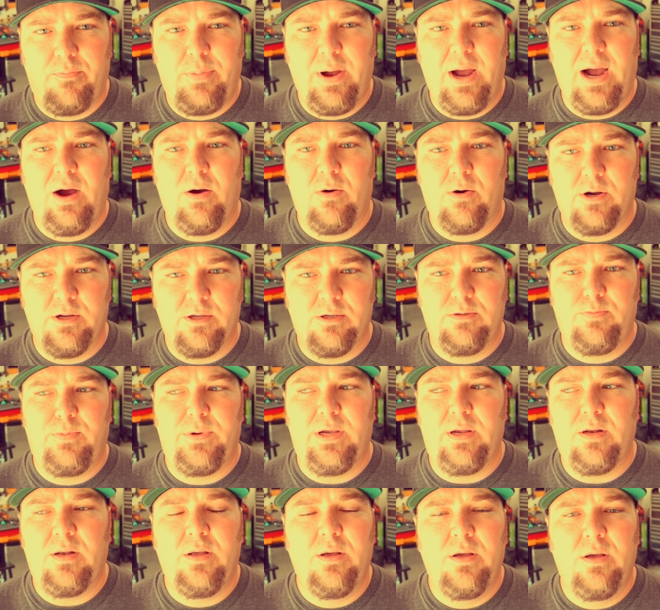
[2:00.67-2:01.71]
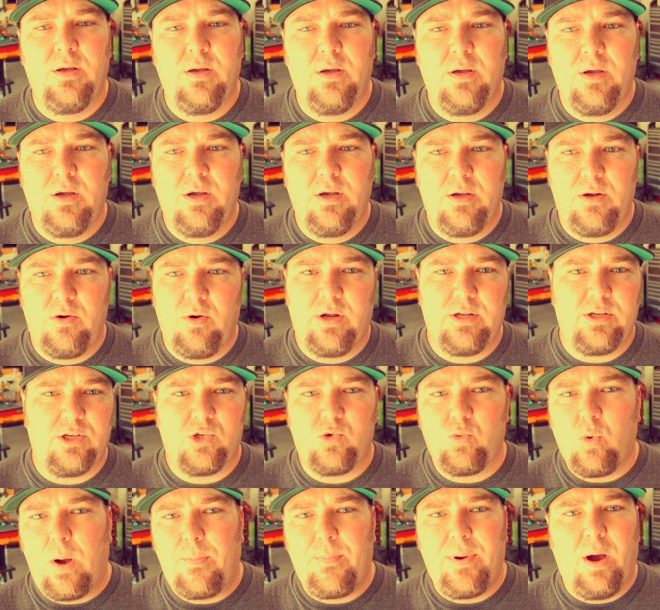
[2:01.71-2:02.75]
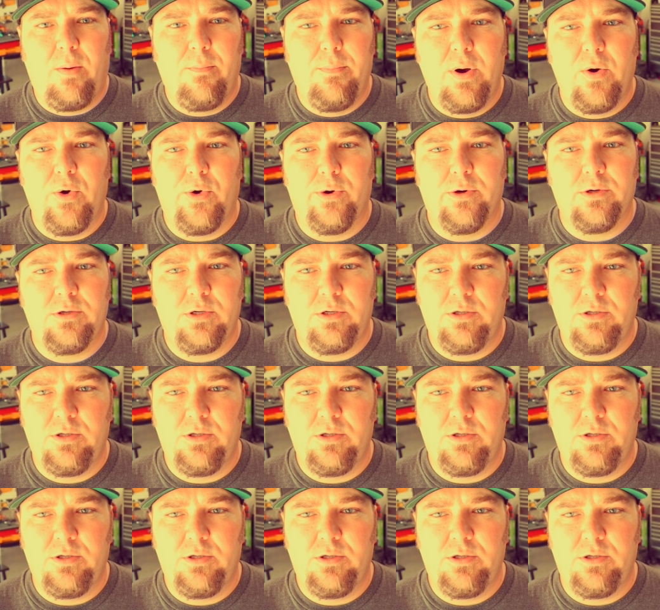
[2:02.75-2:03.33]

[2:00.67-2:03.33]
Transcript: power and speed. You don't have to swap out motors.